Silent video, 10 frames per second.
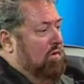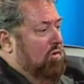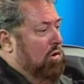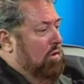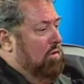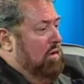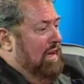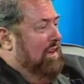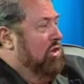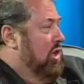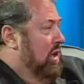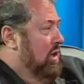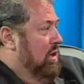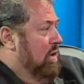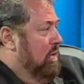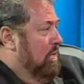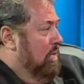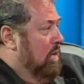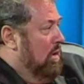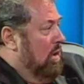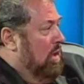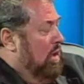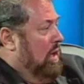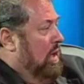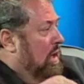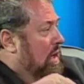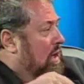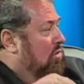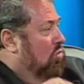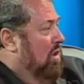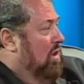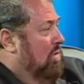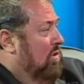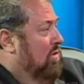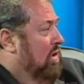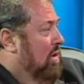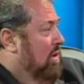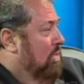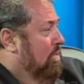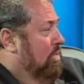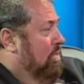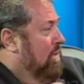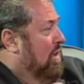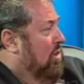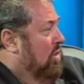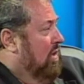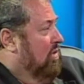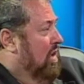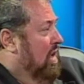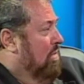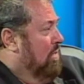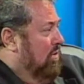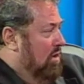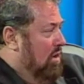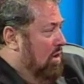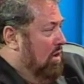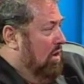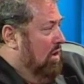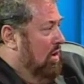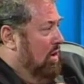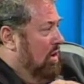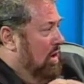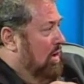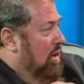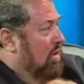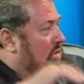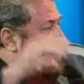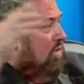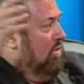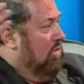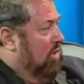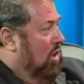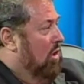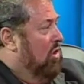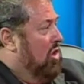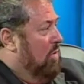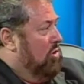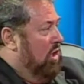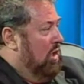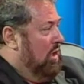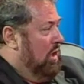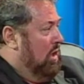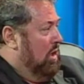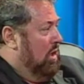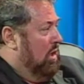called Inkjet. It is one of the most interesting and bizarre, in the sense of large opportunity,